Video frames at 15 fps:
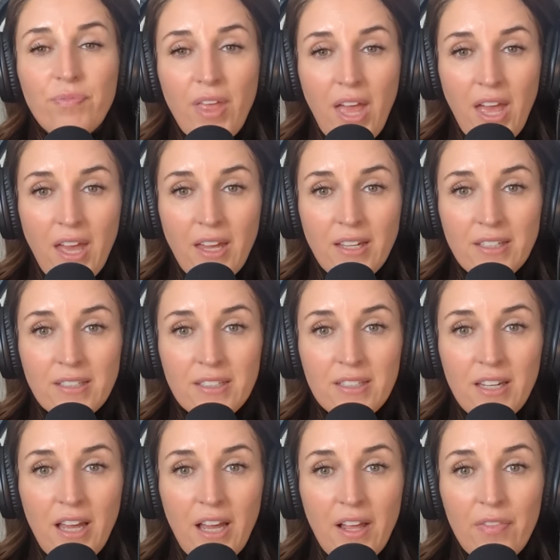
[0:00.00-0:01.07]
And
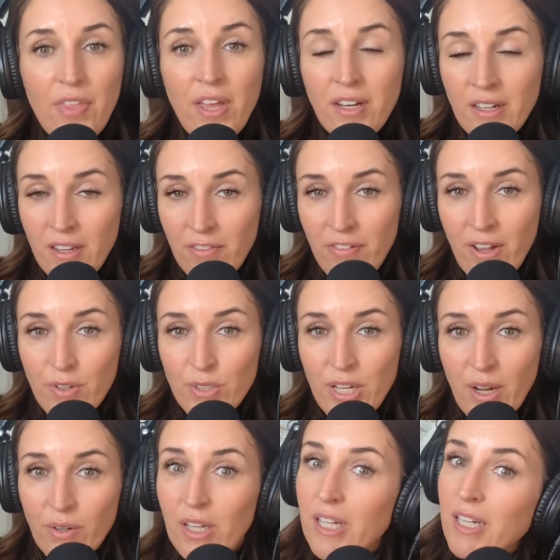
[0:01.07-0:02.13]
then he found
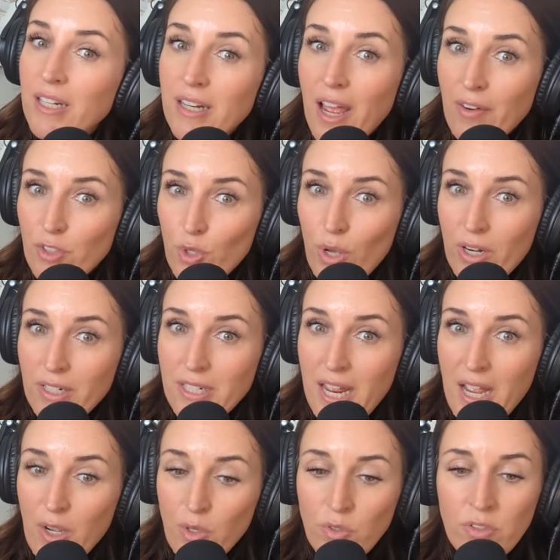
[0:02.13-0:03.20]
out he didn't have to go out of
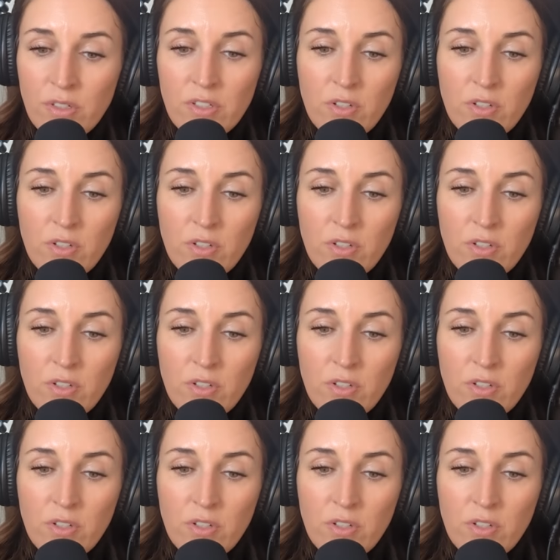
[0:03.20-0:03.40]
town.